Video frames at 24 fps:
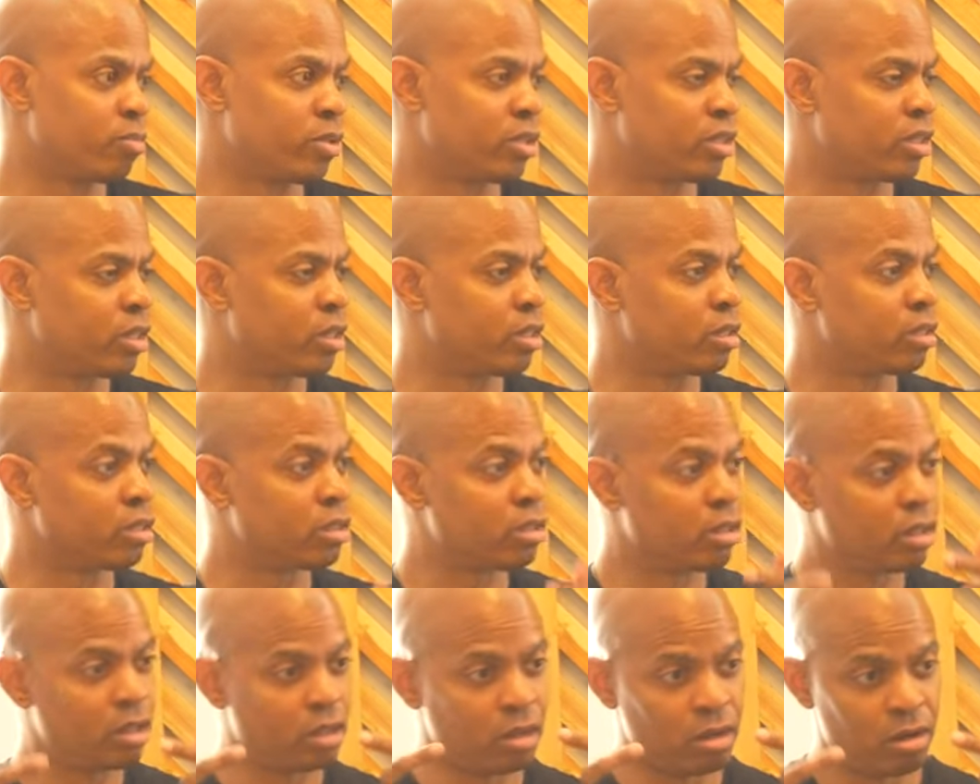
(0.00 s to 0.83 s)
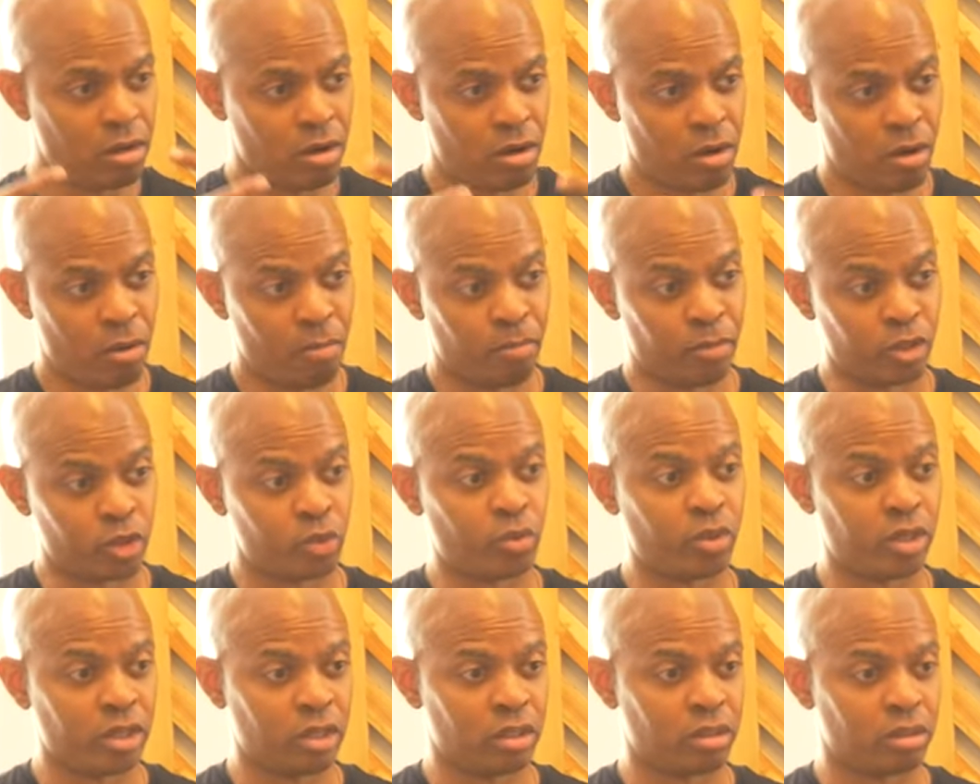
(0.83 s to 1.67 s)
But then
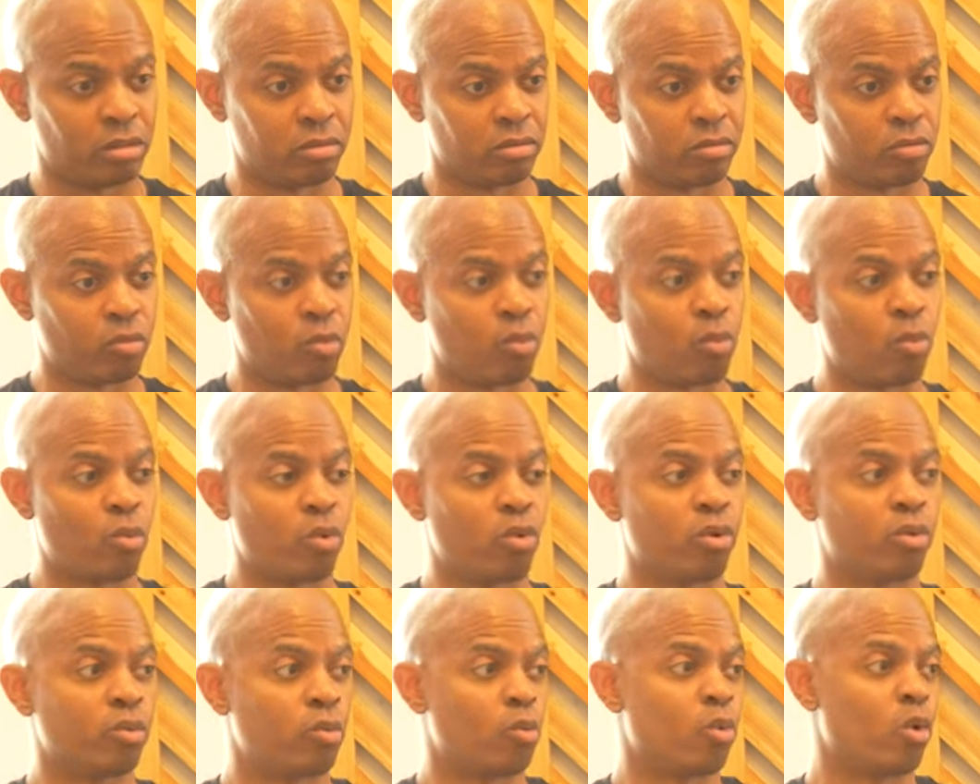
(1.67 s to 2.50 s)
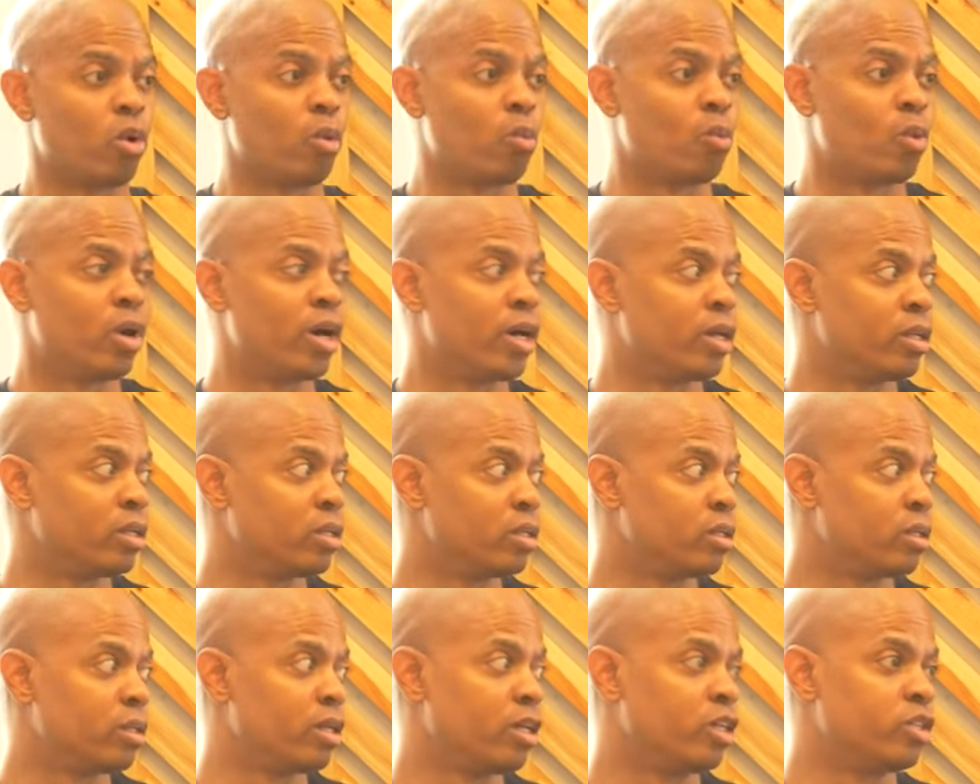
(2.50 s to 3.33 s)
between World War One
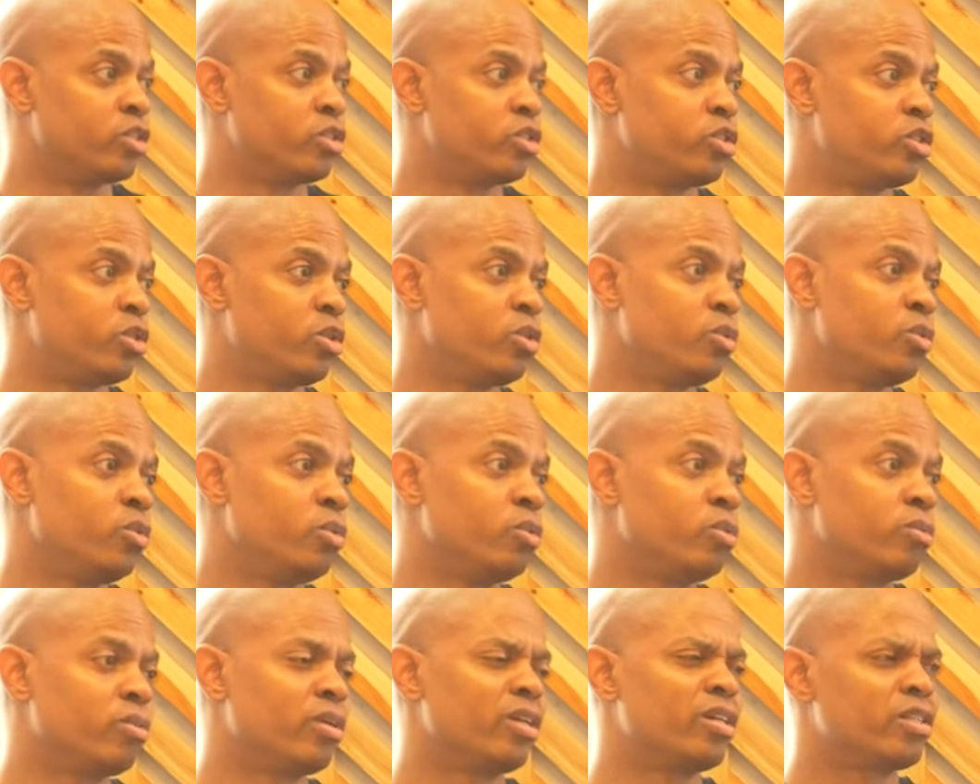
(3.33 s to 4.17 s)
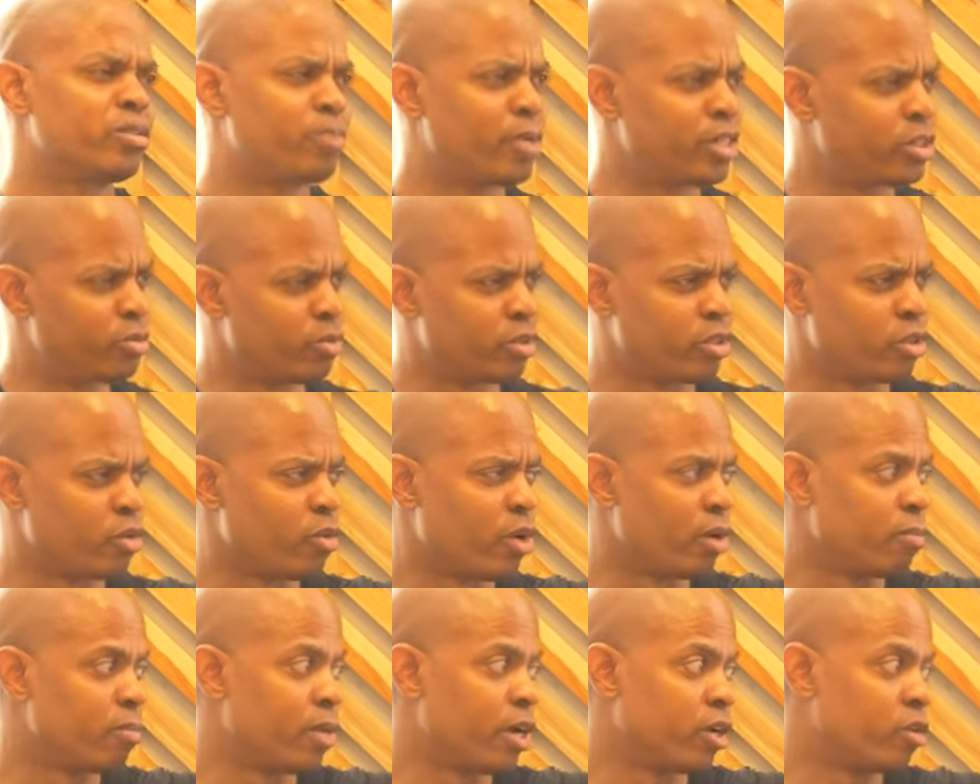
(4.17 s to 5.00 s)
and Two, and especially with the
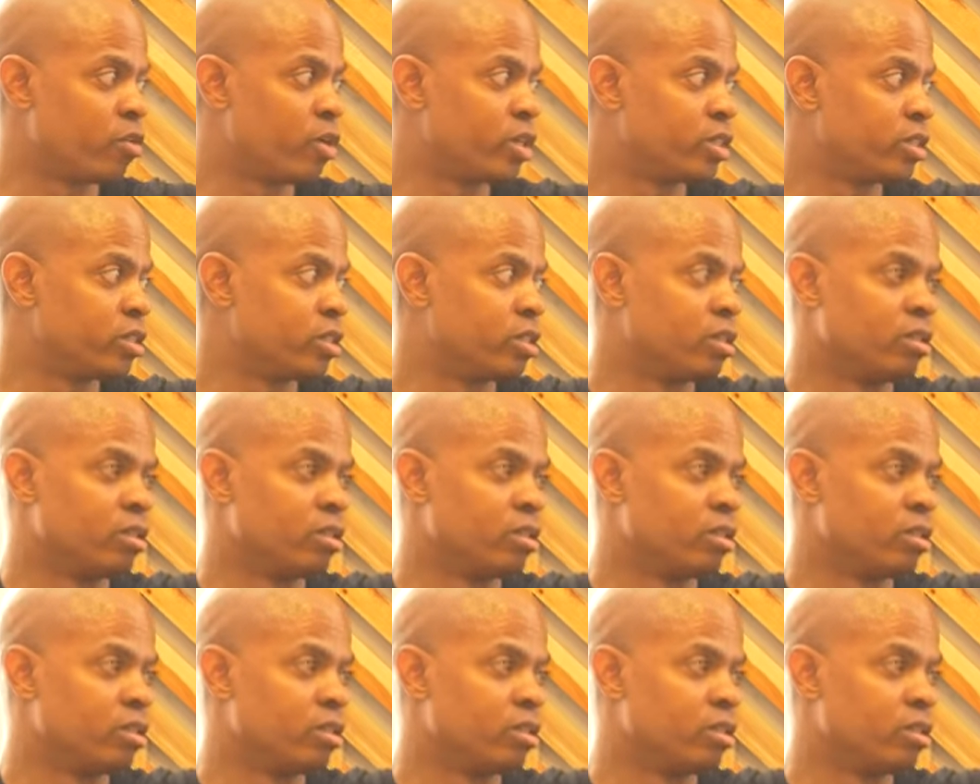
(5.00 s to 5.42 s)
Great Migration